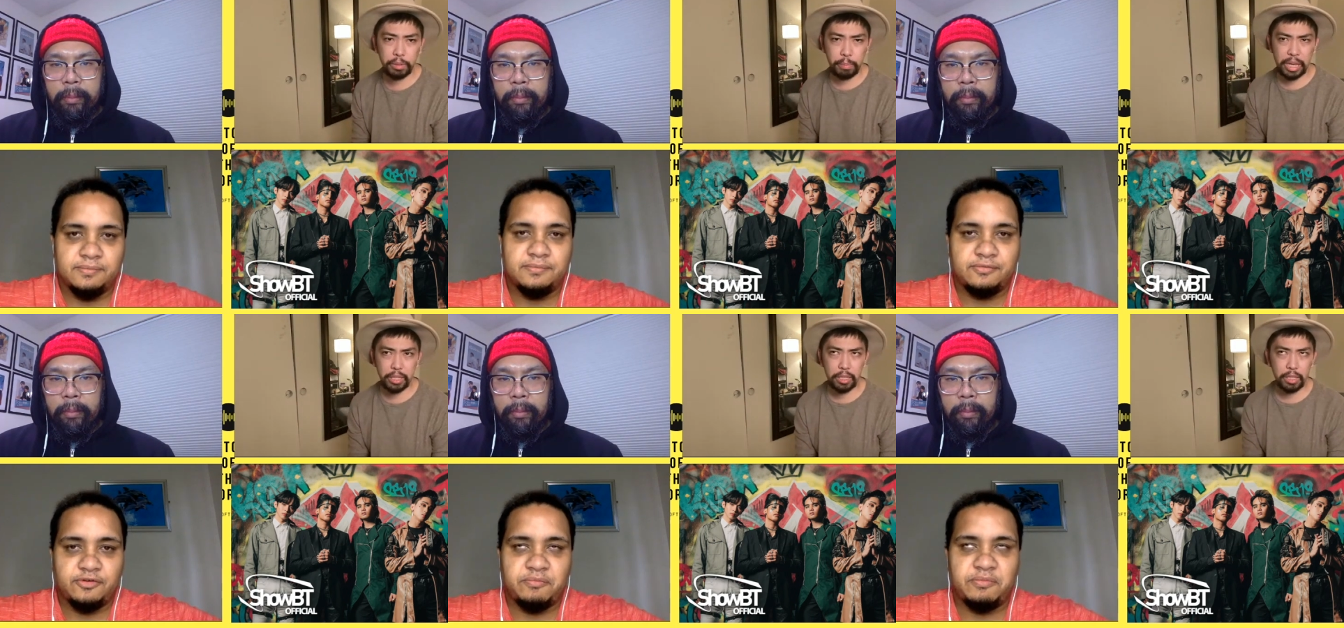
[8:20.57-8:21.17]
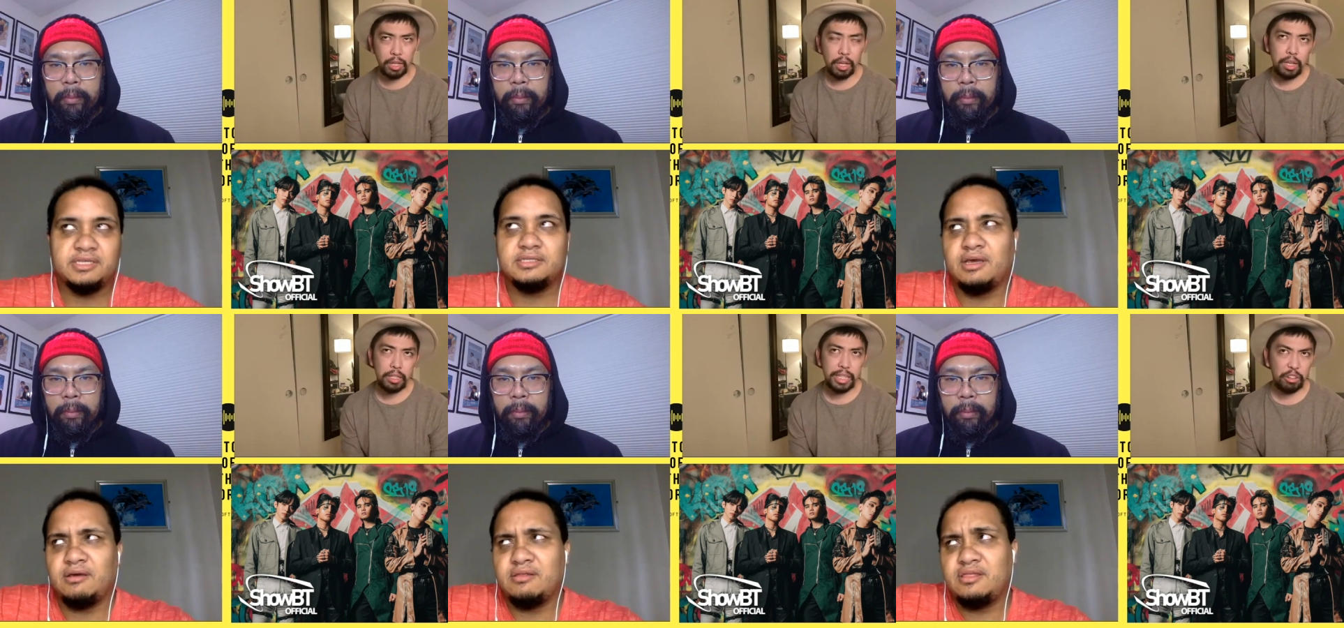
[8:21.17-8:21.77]
Speaker 1: for the best
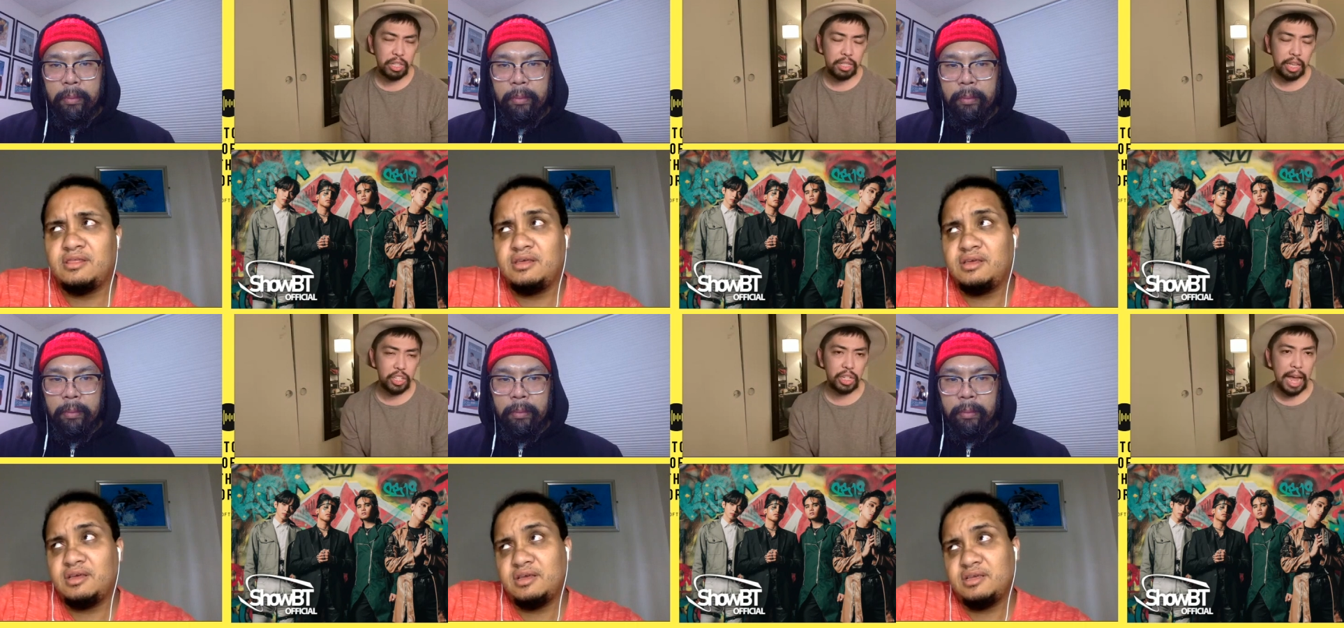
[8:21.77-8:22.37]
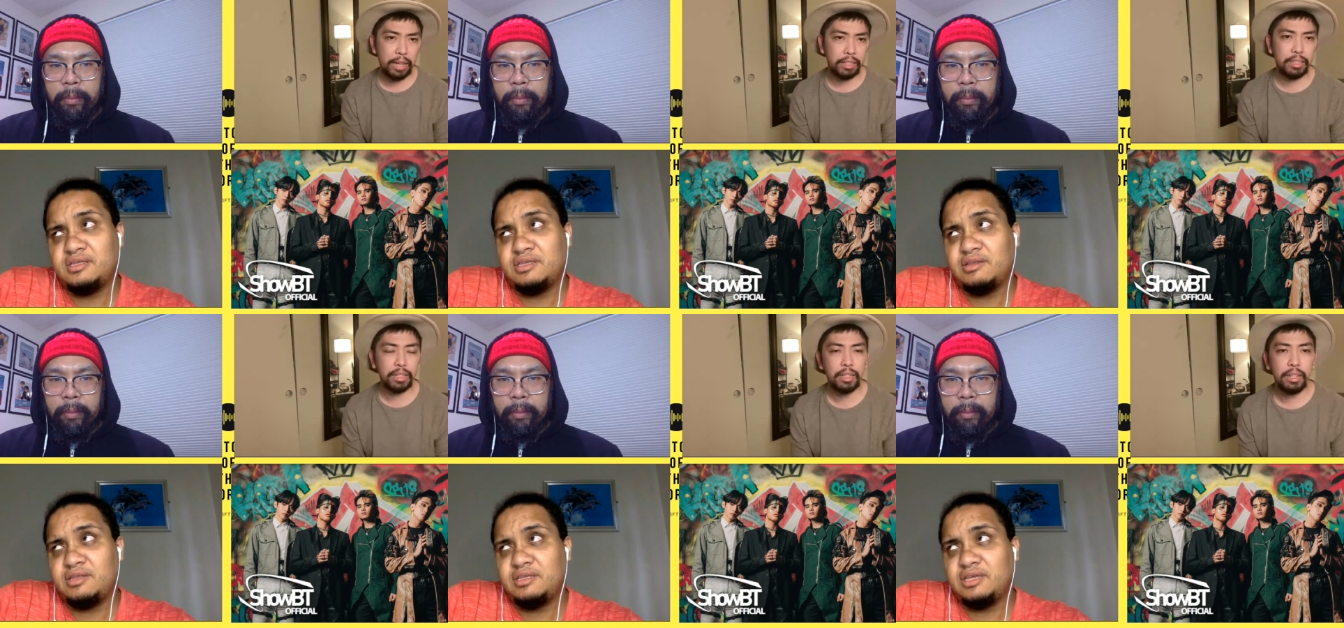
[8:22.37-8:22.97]
Based, Southeast uh, Asian act.
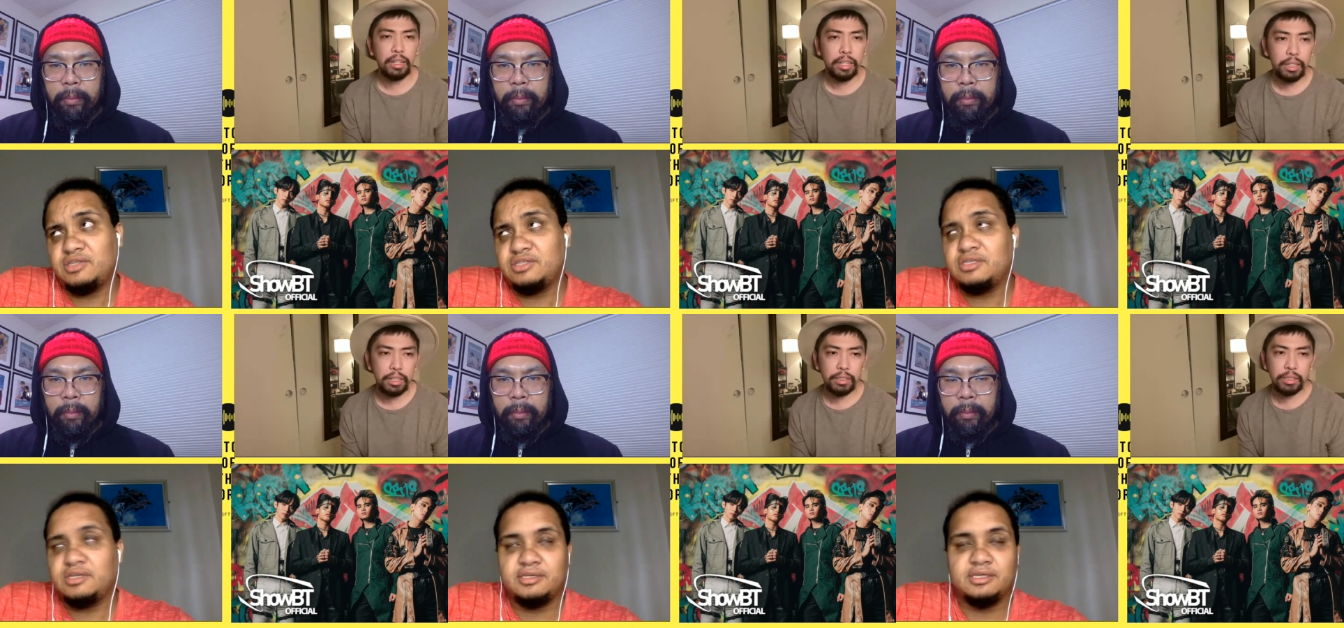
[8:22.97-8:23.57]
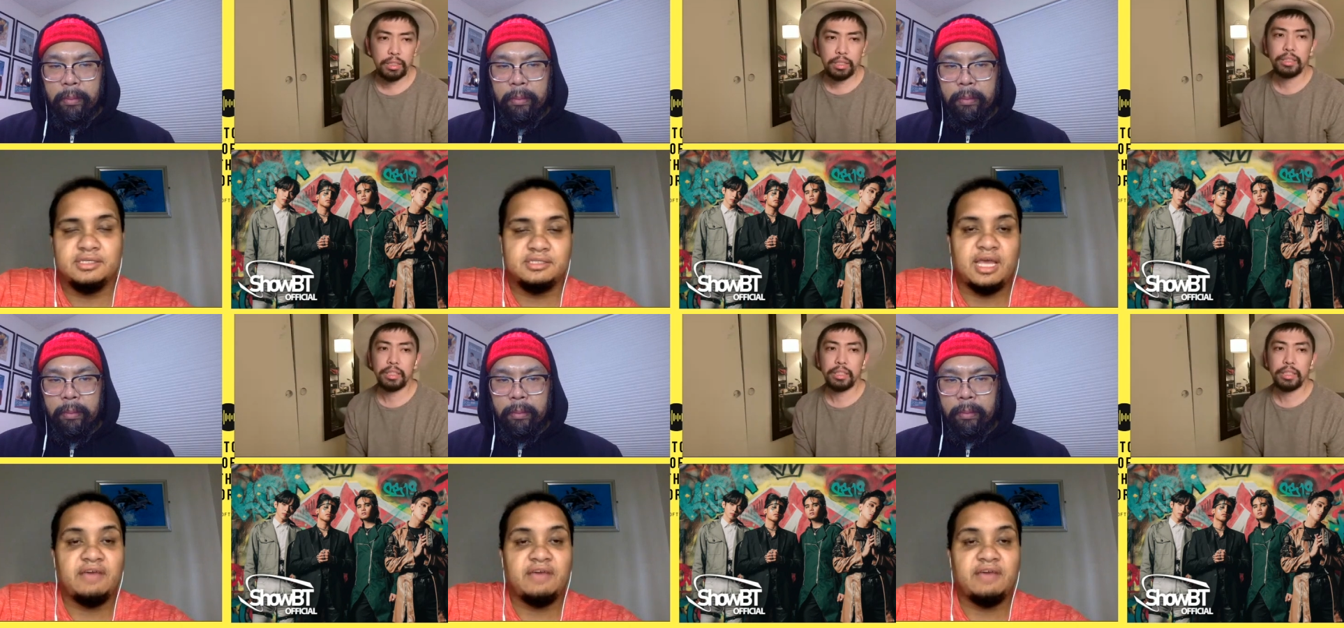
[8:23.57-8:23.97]
Southeast Asian, yes.